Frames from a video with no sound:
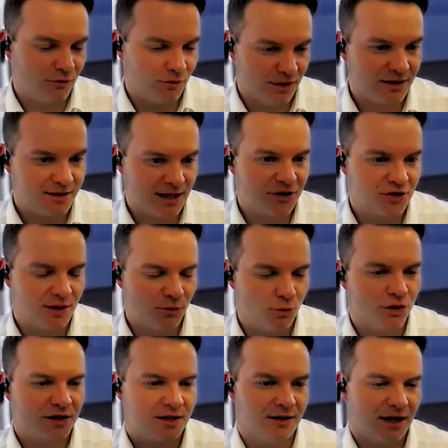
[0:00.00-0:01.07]
essentially
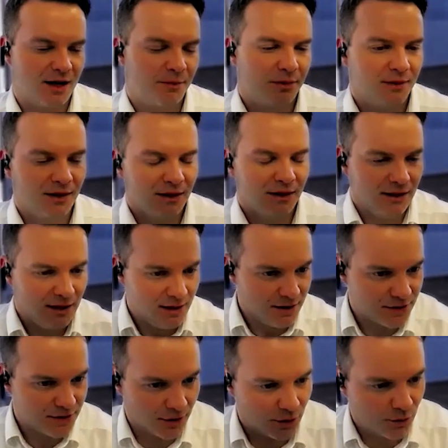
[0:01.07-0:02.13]
one step. Right.
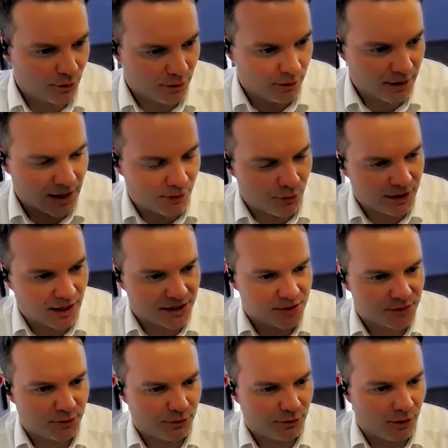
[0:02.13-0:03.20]
So, yeah,
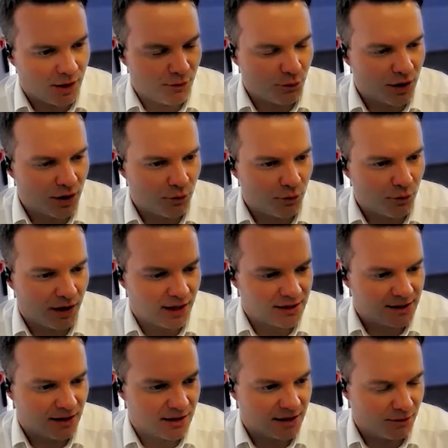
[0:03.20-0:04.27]
that's why we're quite
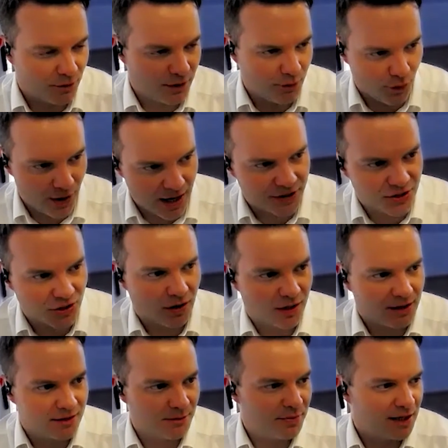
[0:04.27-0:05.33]
excited. And we, we are talking
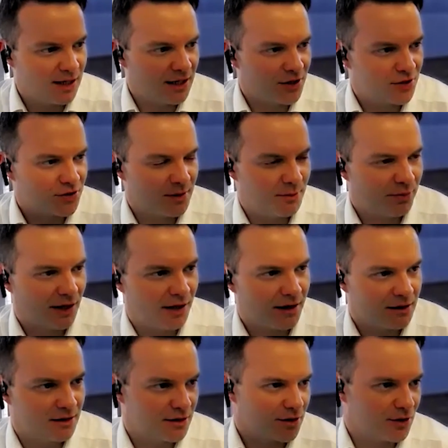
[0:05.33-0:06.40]
to big industry
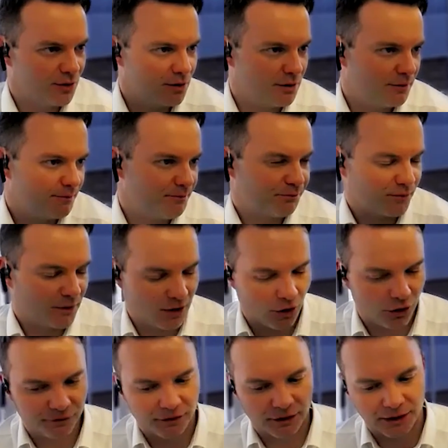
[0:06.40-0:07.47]
players to
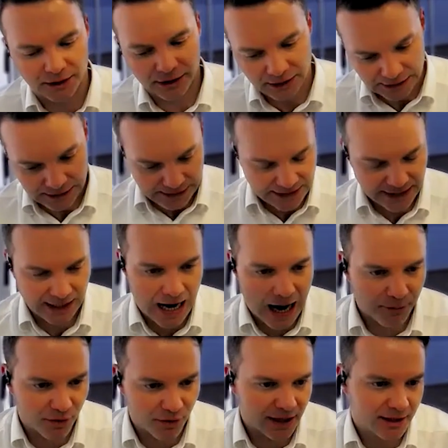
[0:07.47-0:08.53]
hopefully
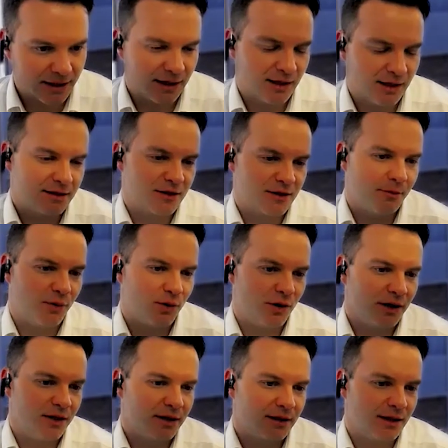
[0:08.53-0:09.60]
collaborate at some
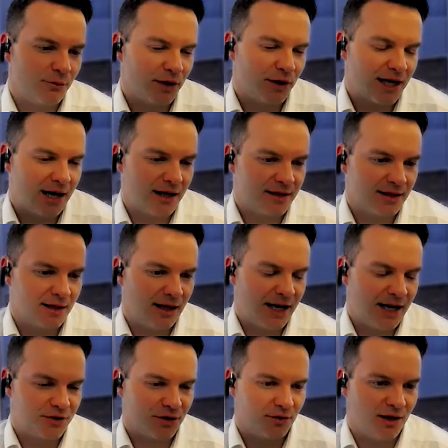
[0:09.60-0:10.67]
point. And we can't
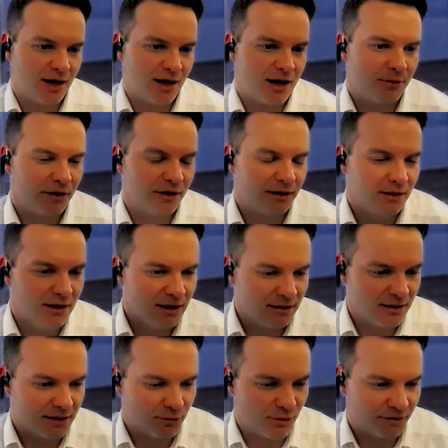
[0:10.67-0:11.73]
announce who they are,
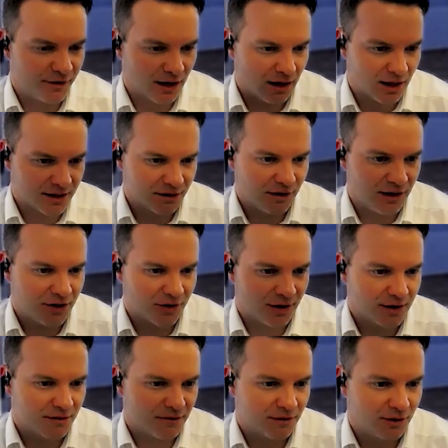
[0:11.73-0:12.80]
but we've got lots of
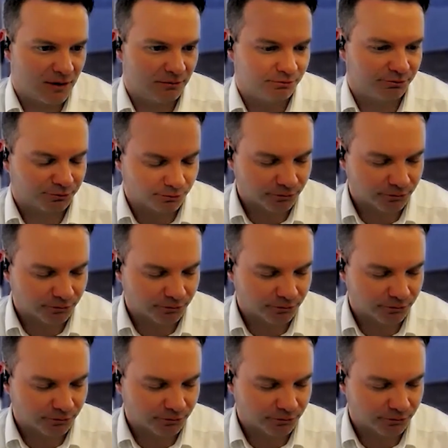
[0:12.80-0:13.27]
interest from